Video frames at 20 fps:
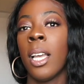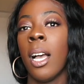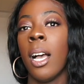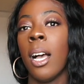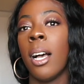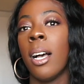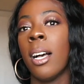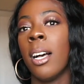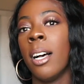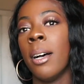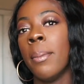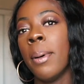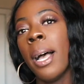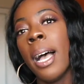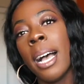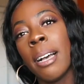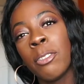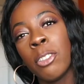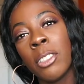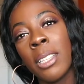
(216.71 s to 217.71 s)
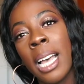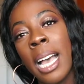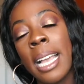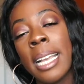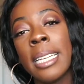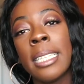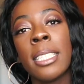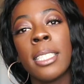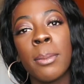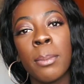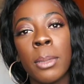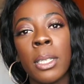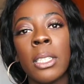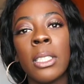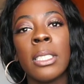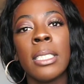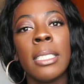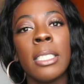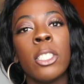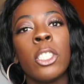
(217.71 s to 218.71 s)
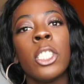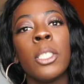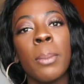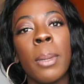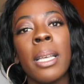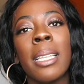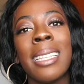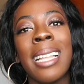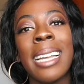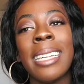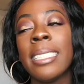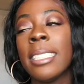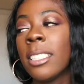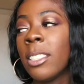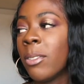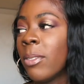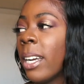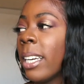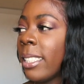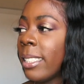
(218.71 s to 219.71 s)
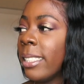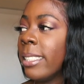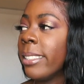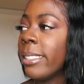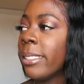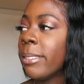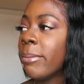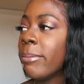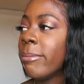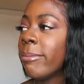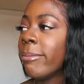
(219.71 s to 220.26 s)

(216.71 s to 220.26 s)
After that, it still smelled like disinfectant.